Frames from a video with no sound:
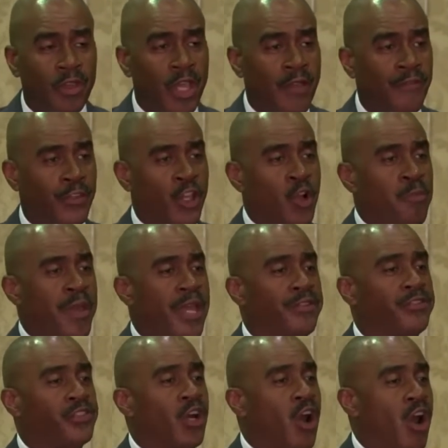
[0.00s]
If you've
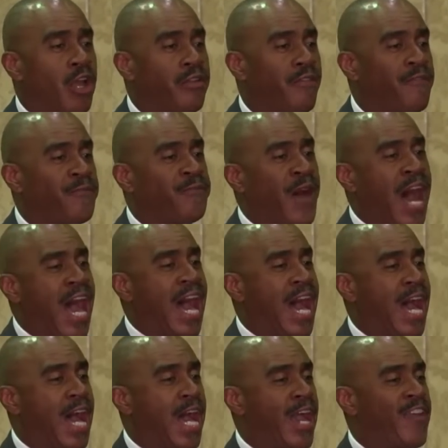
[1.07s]
been taught
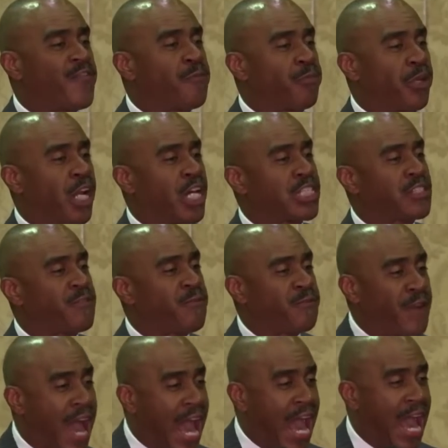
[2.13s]
5 plus
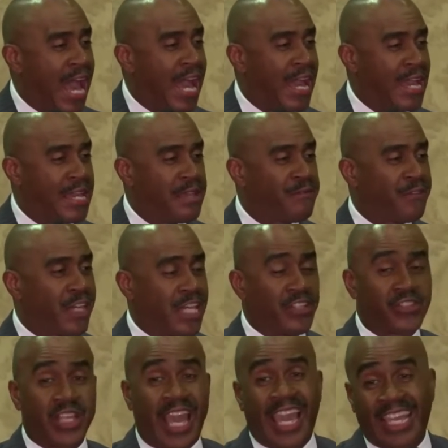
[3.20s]
5
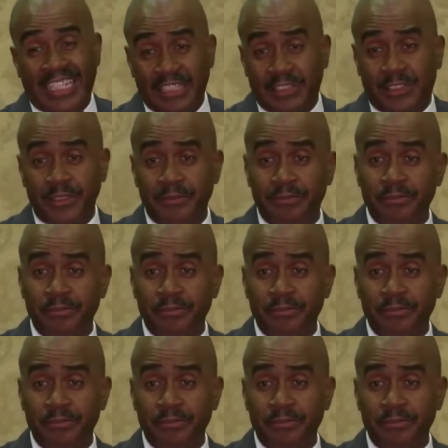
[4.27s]
is 8,